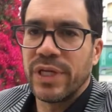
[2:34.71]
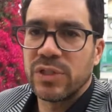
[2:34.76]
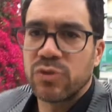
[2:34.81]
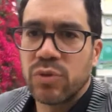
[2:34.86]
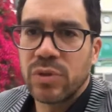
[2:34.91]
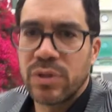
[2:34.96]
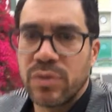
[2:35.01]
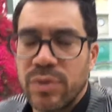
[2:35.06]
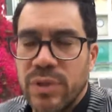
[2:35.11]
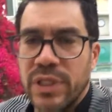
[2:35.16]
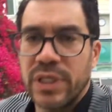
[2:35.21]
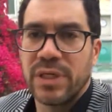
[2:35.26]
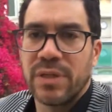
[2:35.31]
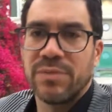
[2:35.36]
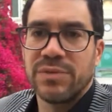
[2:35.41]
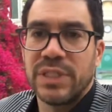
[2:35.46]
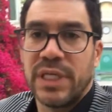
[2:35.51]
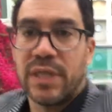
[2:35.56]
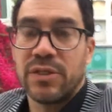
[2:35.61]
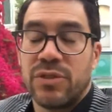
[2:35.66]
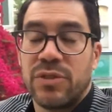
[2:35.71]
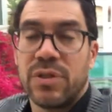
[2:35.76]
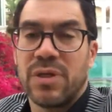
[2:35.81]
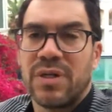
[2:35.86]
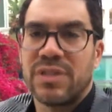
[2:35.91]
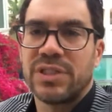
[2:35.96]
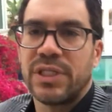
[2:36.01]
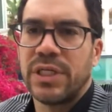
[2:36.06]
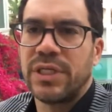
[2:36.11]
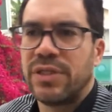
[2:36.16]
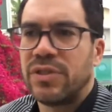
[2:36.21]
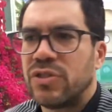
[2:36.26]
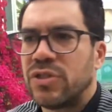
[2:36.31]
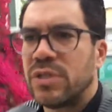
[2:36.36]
That's what it really comes down to. And I'll tell you,